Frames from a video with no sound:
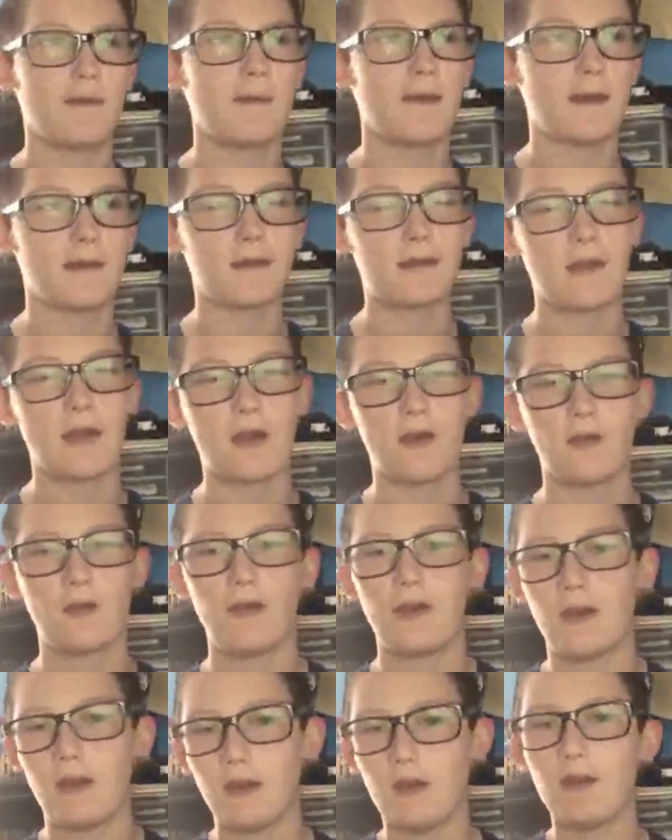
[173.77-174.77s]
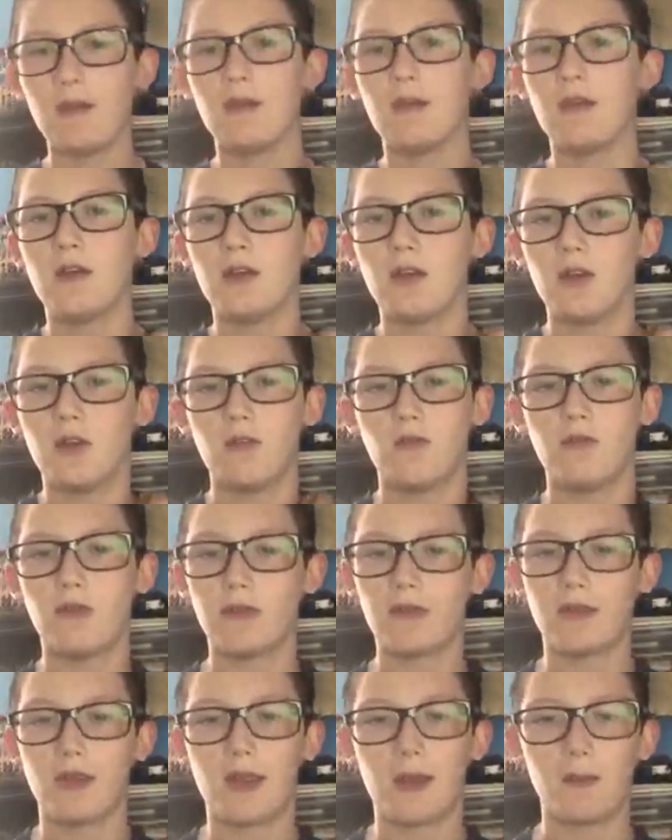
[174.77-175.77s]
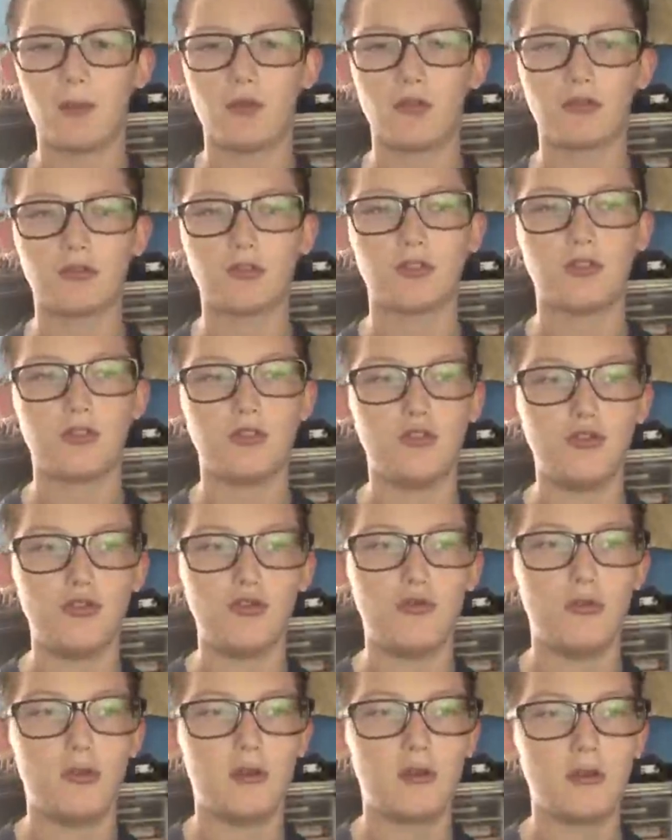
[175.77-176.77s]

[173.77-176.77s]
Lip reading: and that's how he was able to